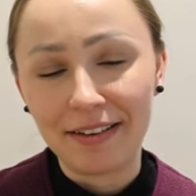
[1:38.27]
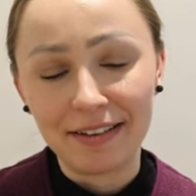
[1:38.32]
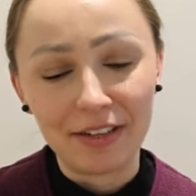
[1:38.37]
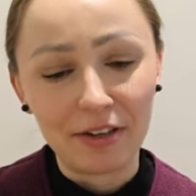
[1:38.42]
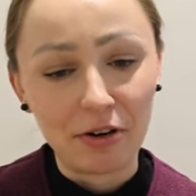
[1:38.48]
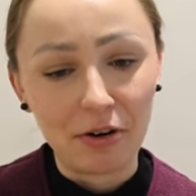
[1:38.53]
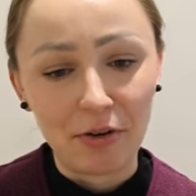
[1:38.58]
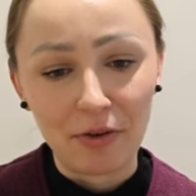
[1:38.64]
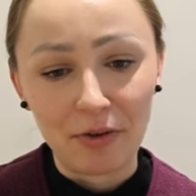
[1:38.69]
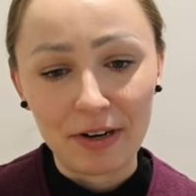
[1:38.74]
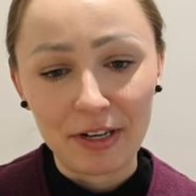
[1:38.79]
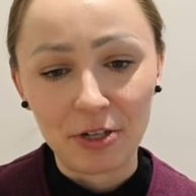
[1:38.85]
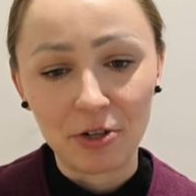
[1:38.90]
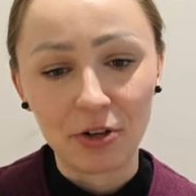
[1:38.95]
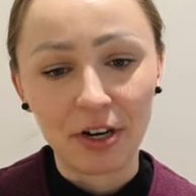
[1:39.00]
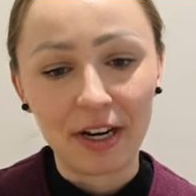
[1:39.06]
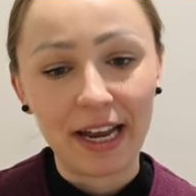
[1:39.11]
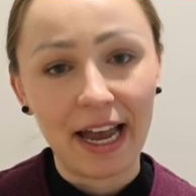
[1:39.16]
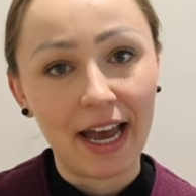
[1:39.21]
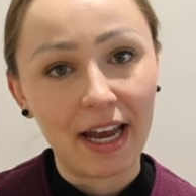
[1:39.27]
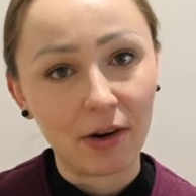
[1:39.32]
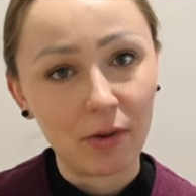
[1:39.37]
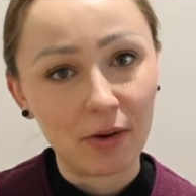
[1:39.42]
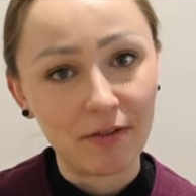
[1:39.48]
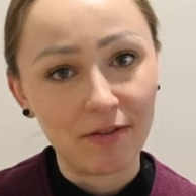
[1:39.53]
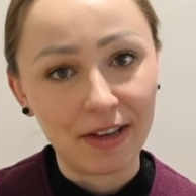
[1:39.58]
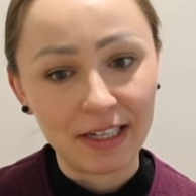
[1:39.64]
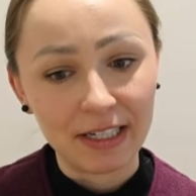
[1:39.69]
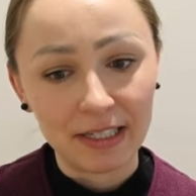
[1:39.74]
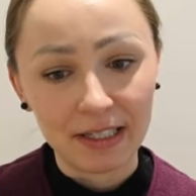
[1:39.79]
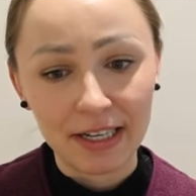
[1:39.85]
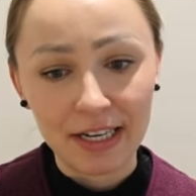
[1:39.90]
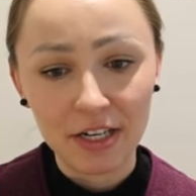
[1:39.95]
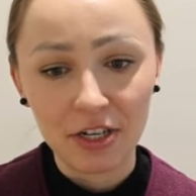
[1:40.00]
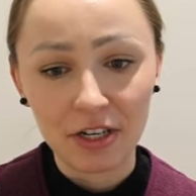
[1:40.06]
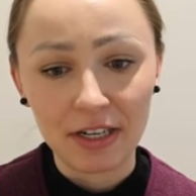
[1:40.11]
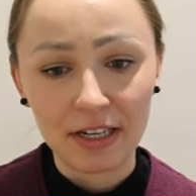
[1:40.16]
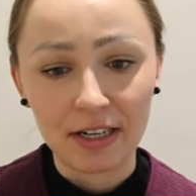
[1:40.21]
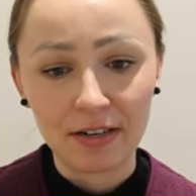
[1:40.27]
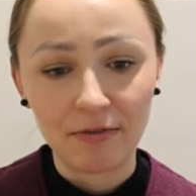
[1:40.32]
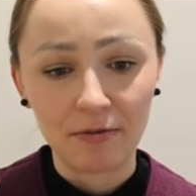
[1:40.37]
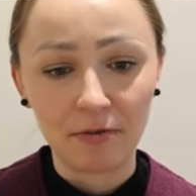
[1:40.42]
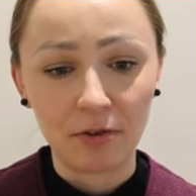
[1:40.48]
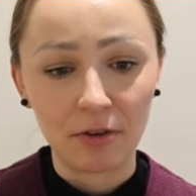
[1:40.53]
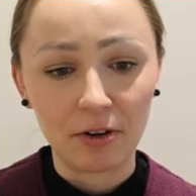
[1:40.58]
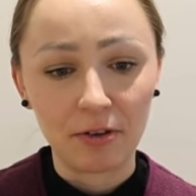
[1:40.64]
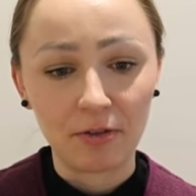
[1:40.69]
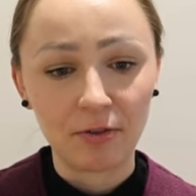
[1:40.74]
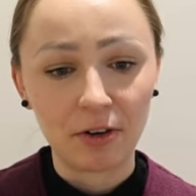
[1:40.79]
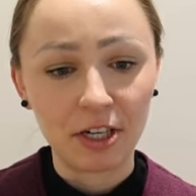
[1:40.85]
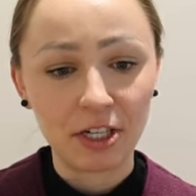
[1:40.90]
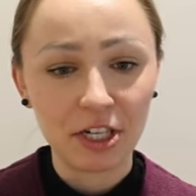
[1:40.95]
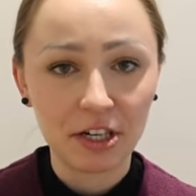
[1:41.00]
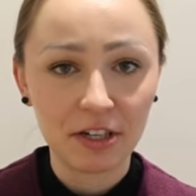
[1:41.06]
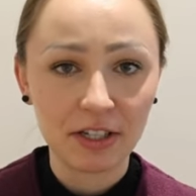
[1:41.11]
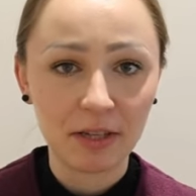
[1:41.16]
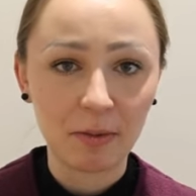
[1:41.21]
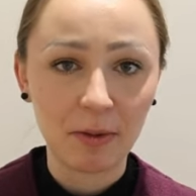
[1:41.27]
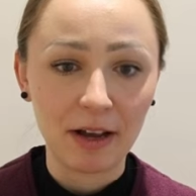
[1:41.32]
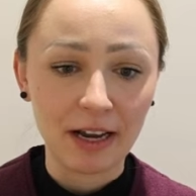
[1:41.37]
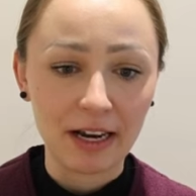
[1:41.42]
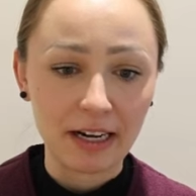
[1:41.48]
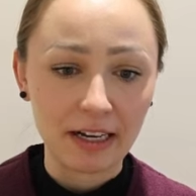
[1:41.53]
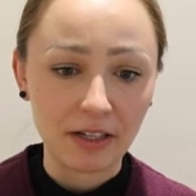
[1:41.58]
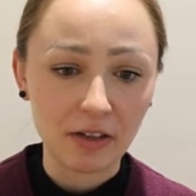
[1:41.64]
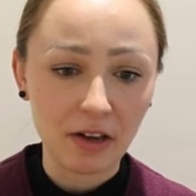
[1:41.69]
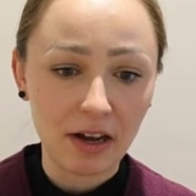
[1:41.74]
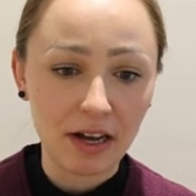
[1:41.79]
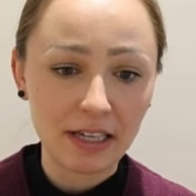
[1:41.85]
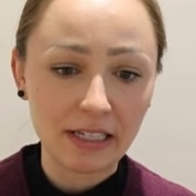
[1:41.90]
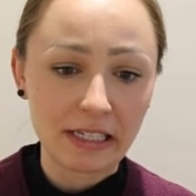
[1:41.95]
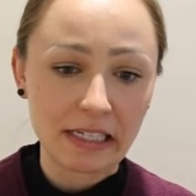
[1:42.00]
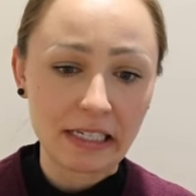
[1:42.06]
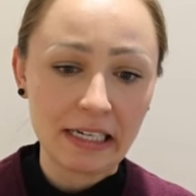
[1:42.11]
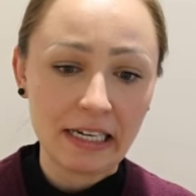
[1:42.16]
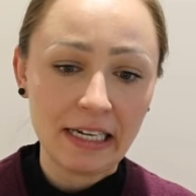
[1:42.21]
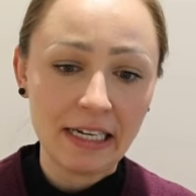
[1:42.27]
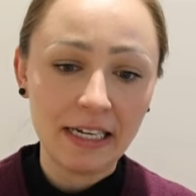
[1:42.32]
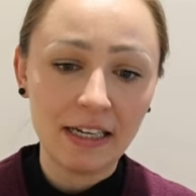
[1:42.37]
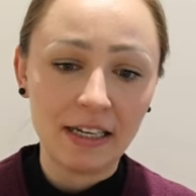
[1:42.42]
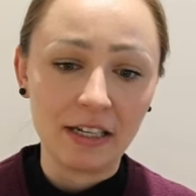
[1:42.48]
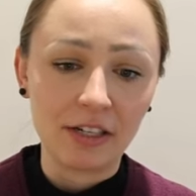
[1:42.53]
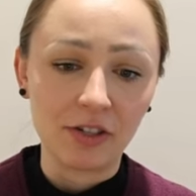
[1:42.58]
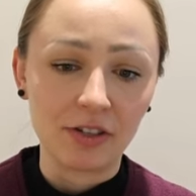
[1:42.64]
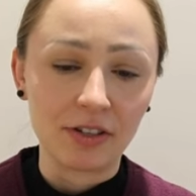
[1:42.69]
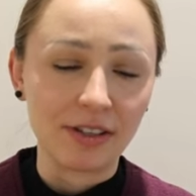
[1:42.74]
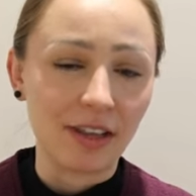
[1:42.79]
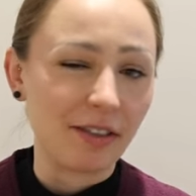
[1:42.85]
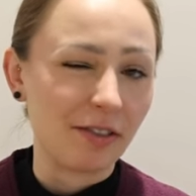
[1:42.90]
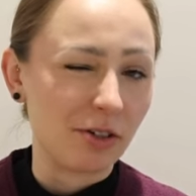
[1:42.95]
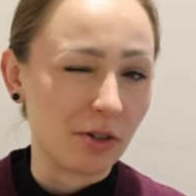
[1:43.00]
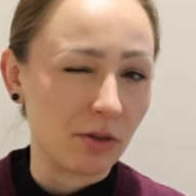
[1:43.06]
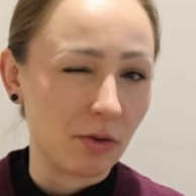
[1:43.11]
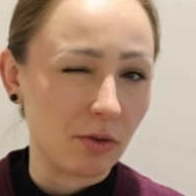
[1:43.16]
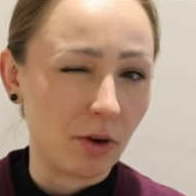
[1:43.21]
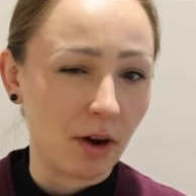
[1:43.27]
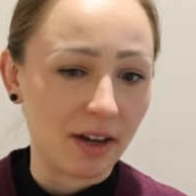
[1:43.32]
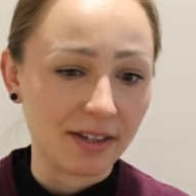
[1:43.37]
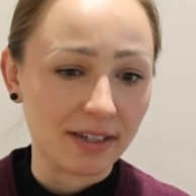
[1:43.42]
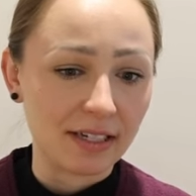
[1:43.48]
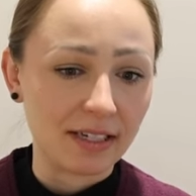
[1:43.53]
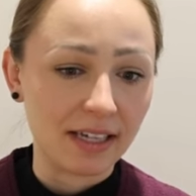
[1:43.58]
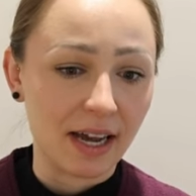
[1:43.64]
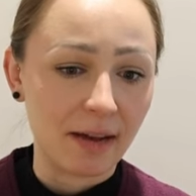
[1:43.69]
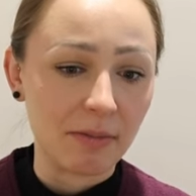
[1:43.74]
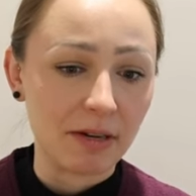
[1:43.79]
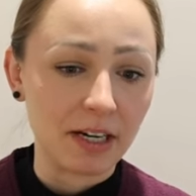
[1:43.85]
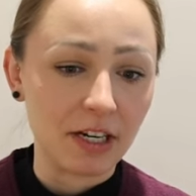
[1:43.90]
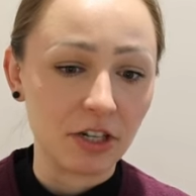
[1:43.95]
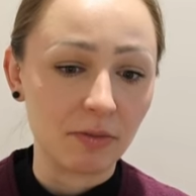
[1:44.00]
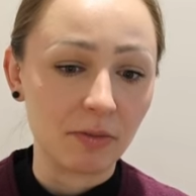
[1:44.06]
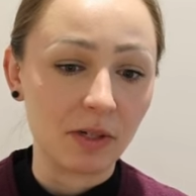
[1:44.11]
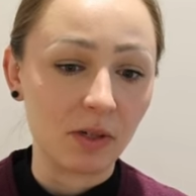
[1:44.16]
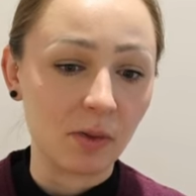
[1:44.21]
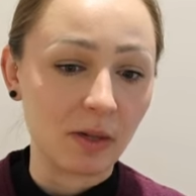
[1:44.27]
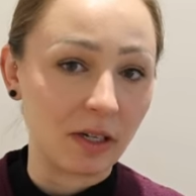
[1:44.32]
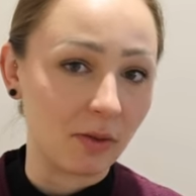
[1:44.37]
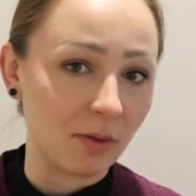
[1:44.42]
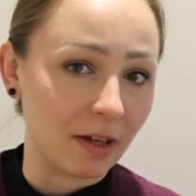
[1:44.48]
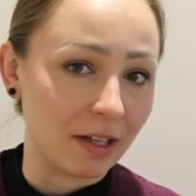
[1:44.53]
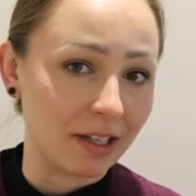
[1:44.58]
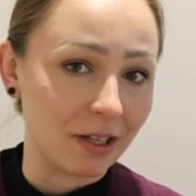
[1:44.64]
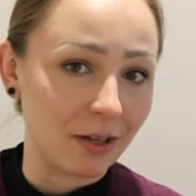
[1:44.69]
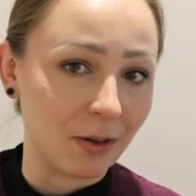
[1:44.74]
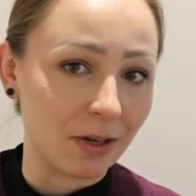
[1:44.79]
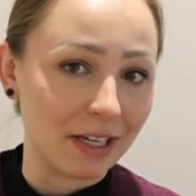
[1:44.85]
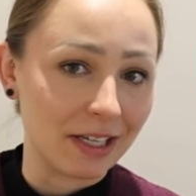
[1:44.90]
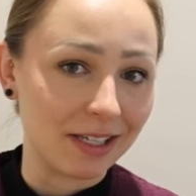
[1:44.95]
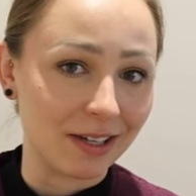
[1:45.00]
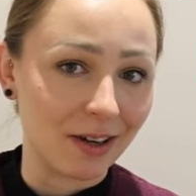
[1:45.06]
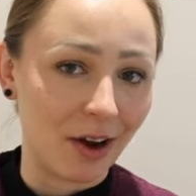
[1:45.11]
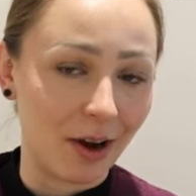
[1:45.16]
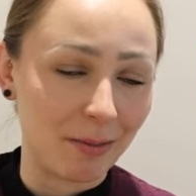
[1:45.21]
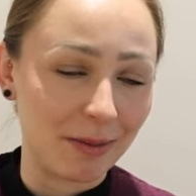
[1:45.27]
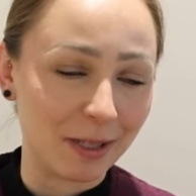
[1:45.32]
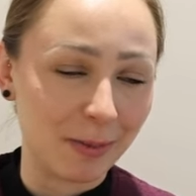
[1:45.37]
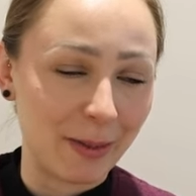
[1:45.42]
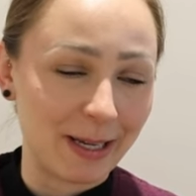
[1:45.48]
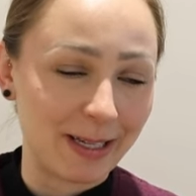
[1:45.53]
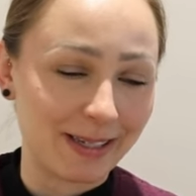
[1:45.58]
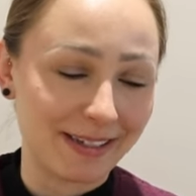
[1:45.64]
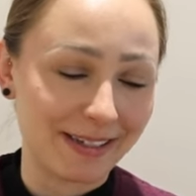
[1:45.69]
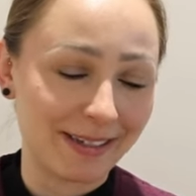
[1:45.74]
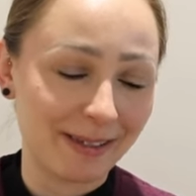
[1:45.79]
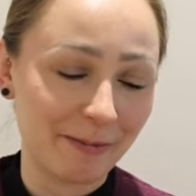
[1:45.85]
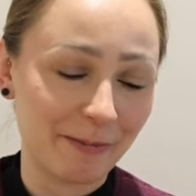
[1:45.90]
ensuring adequate ventilation for fresh air supply and exhaust, ensuring that there's no cross-contamination between dwelling units and common spaces.